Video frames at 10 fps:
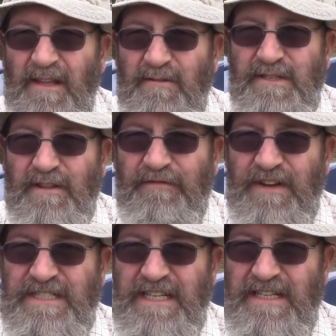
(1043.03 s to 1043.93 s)
Those are the
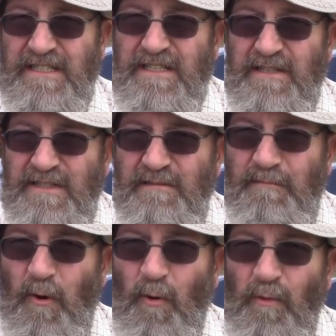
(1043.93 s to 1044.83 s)
fittings that
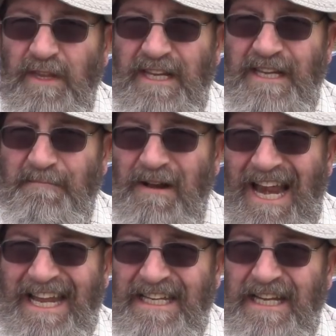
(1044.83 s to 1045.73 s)
support the
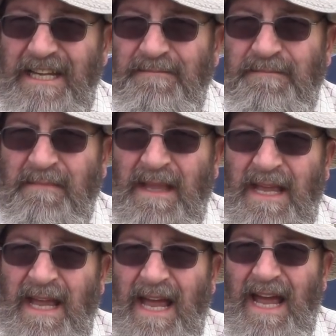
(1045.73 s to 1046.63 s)
plank
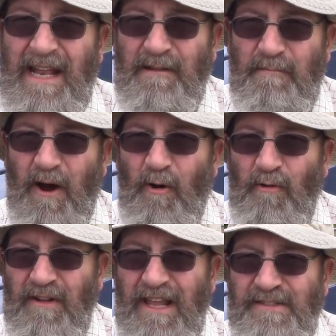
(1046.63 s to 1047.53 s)
and the
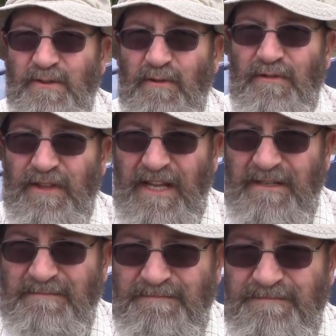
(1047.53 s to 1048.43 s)
pole and that sort of thing.